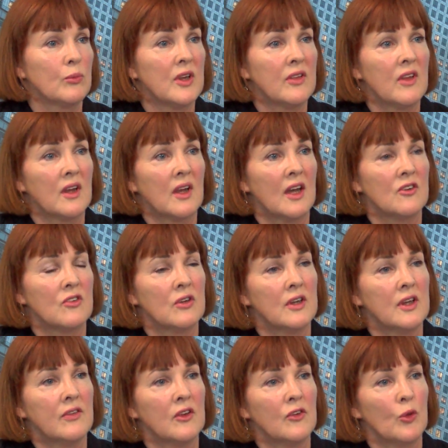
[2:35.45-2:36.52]
And we think
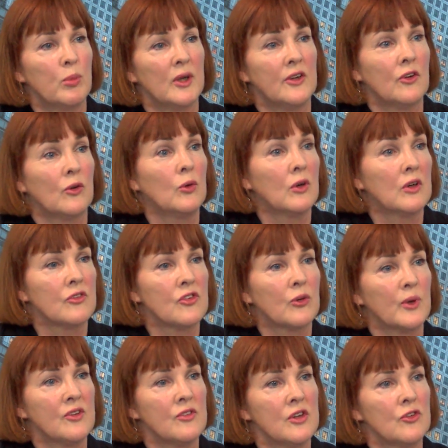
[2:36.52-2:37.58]
actually that the political
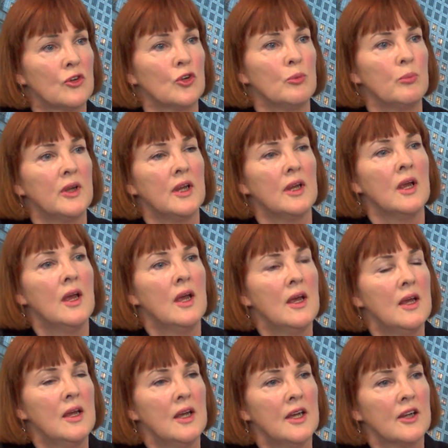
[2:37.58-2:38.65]
consequences could be
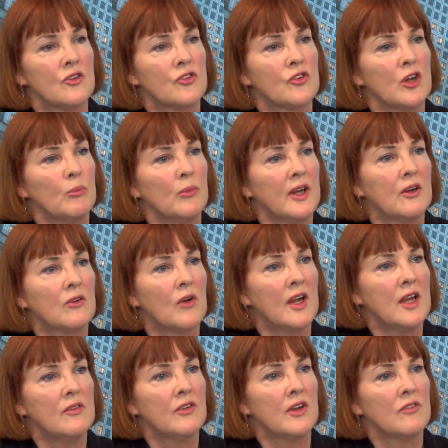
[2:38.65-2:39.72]
extremely
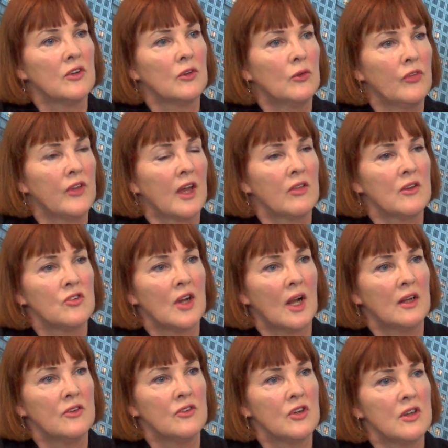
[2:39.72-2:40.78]
grave given all the other
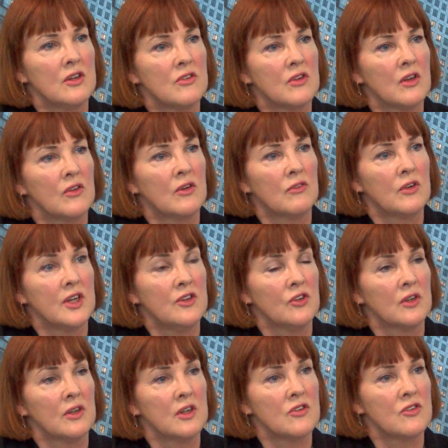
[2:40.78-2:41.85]
challenges that the
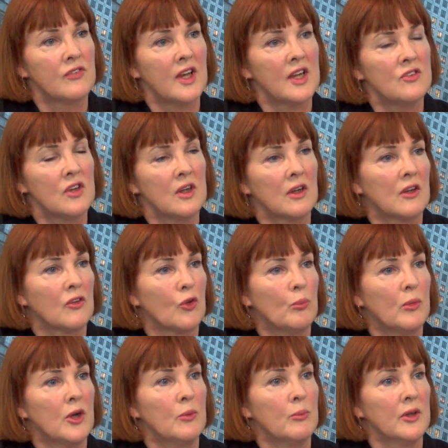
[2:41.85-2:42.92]
region is facing at the
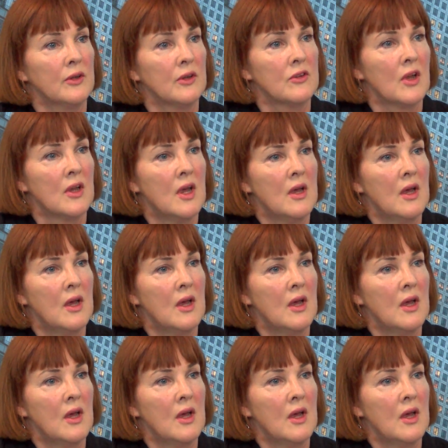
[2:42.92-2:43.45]
moment.